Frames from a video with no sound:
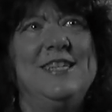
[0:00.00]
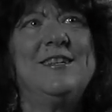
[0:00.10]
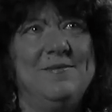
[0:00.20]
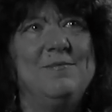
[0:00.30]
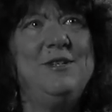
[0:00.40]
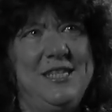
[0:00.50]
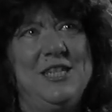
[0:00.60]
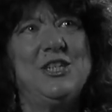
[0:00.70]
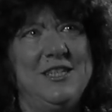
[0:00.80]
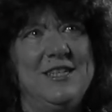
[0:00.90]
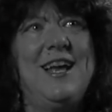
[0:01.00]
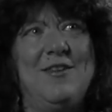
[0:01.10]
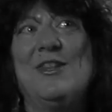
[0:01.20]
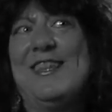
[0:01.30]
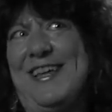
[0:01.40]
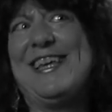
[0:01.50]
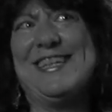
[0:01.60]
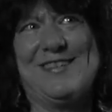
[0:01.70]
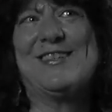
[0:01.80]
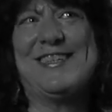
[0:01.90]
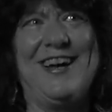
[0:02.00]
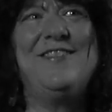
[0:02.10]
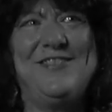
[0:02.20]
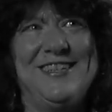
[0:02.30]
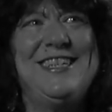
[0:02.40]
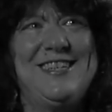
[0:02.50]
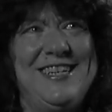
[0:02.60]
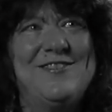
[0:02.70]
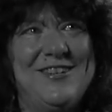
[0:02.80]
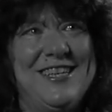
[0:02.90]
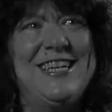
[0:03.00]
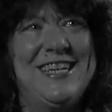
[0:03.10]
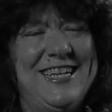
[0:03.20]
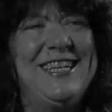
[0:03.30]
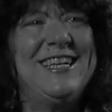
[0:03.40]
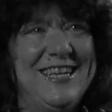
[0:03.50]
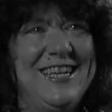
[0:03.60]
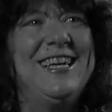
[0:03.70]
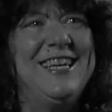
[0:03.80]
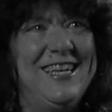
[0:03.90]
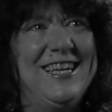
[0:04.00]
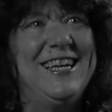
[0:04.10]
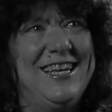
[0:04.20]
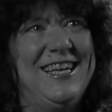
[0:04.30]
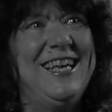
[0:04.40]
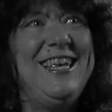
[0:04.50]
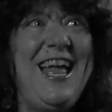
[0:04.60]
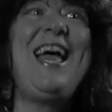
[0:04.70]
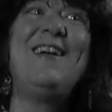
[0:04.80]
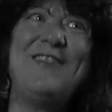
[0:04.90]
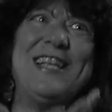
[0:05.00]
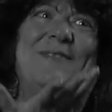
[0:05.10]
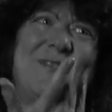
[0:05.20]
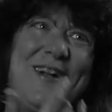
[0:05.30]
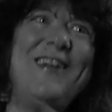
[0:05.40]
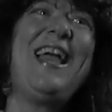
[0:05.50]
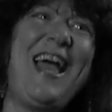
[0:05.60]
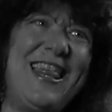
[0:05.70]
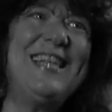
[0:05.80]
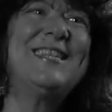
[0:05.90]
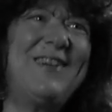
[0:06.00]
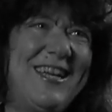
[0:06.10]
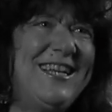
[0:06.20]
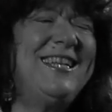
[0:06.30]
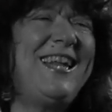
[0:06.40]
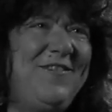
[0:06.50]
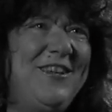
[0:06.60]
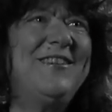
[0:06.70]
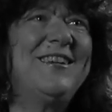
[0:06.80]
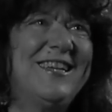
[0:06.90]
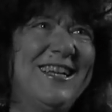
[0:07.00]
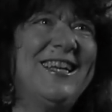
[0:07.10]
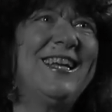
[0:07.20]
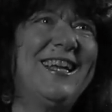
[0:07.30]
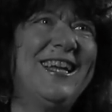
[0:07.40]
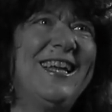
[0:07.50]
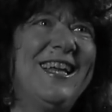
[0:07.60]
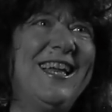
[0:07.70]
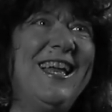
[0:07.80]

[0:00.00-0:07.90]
He's a musician. I really like his stuff. He's, he's really good. I realized. Yeah, Rex Moroux. Family. Yeah, that's my uh, I nephew. Grew up with Mimi.